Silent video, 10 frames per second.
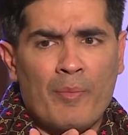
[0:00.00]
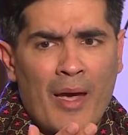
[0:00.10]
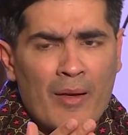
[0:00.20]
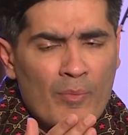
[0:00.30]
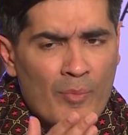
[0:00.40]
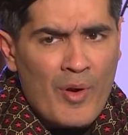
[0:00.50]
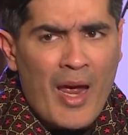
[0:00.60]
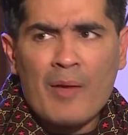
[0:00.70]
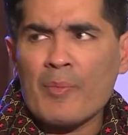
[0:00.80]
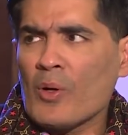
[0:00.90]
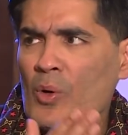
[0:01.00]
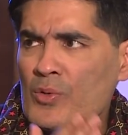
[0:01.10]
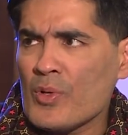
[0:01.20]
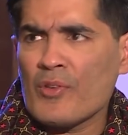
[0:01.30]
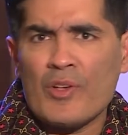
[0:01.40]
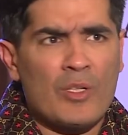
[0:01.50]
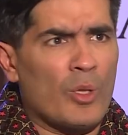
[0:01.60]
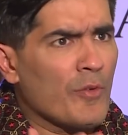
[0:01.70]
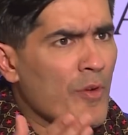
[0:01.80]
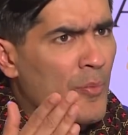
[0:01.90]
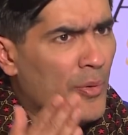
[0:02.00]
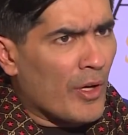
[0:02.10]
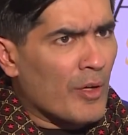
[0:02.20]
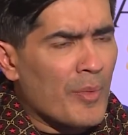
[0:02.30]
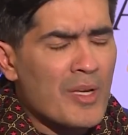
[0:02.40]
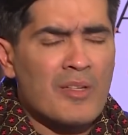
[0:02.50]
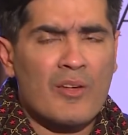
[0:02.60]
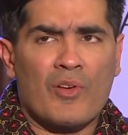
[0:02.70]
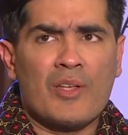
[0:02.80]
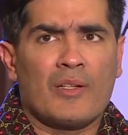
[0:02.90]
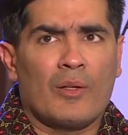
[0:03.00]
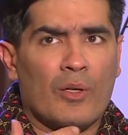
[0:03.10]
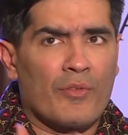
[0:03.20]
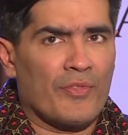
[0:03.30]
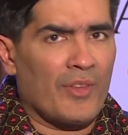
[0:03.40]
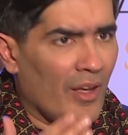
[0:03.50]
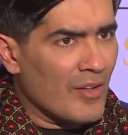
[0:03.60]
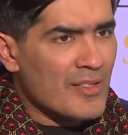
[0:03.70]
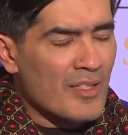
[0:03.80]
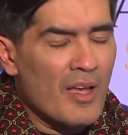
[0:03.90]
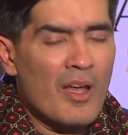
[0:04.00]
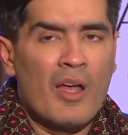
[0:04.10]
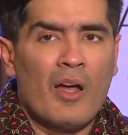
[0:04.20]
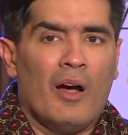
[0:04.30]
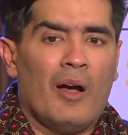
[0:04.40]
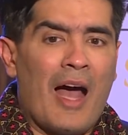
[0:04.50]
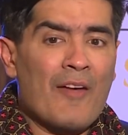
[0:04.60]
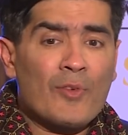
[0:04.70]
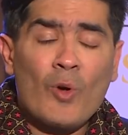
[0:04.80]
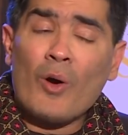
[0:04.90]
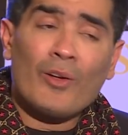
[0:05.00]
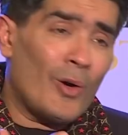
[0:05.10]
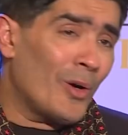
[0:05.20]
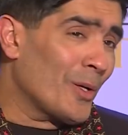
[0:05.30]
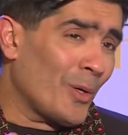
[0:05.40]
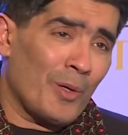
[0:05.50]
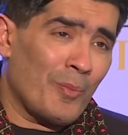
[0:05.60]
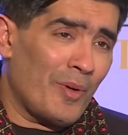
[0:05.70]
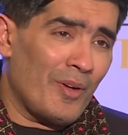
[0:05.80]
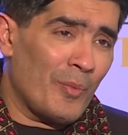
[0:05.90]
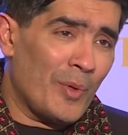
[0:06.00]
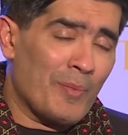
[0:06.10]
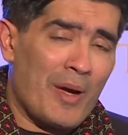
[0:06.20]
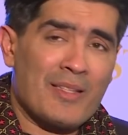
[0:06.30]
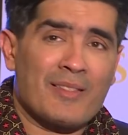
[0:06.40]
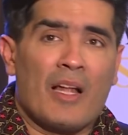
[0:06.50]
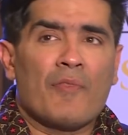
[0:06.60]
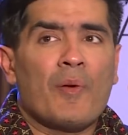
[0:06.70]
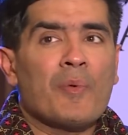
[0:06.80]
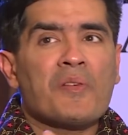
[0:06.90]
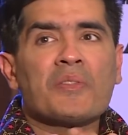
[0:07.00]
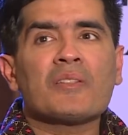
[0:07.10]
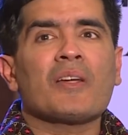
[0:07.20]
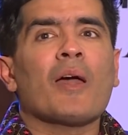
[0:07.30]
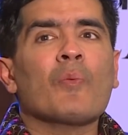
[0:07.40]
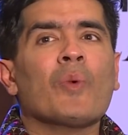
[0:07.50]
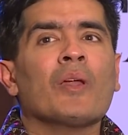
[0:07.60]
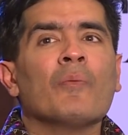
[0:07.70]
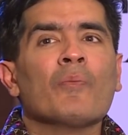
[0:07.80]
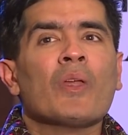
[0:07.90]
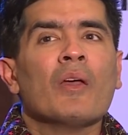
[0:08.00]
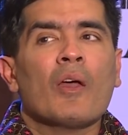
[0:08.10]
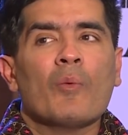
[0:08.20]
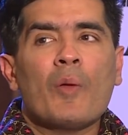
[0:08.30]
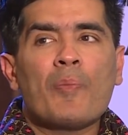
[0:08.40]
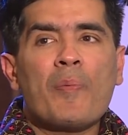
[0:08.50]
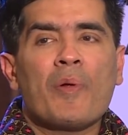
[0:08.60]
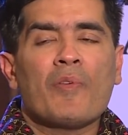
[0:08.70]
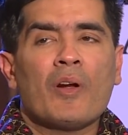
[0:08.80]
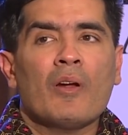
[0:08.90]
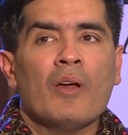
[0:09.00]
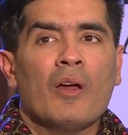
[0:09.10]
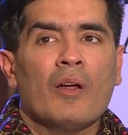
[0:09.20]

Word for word: my brand, but also increase a lot of employment, increase a lot of things. Uh, I've gone on and on uh, with myself. I mean, there's a time when when people were